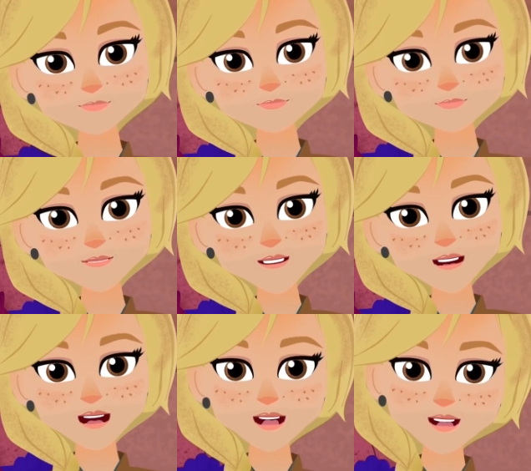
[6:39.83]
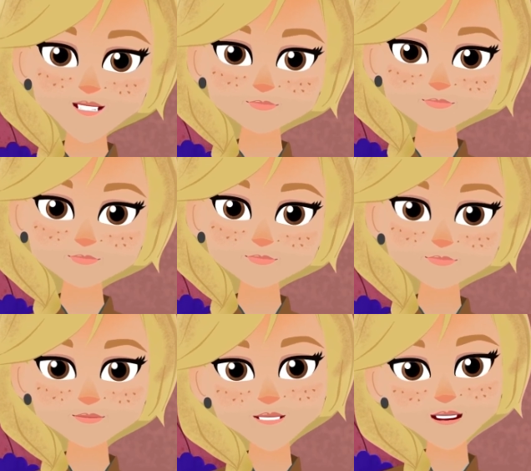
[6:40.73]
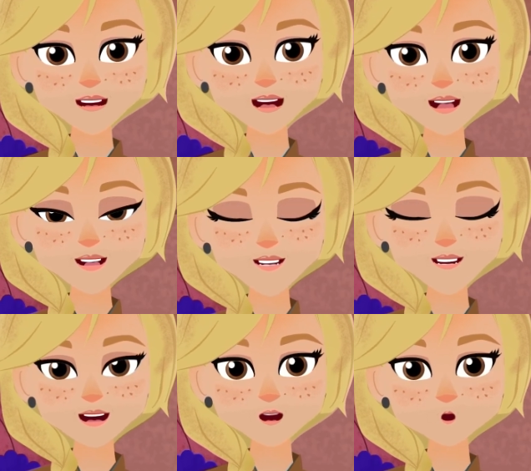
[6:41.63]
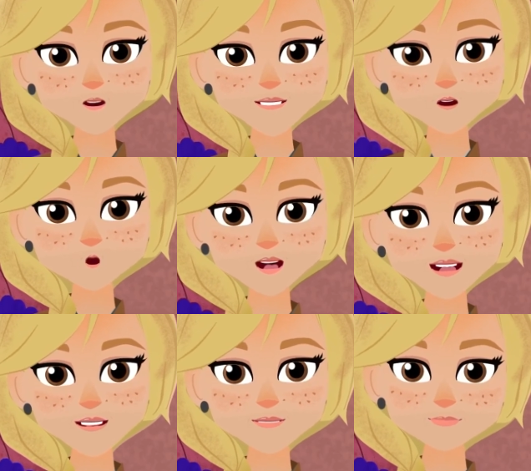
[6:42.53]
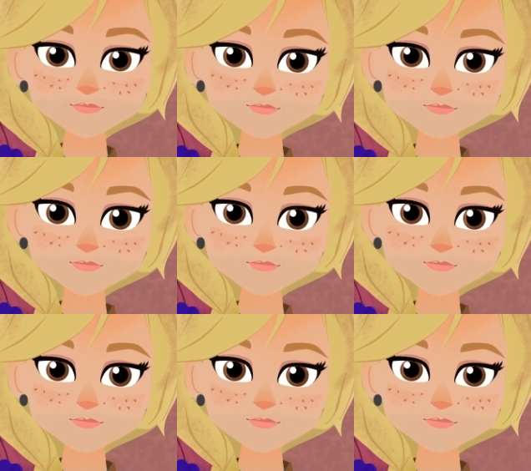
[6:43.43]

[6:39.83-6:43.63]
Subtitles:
deep in thought, and I rarely saw him smile since.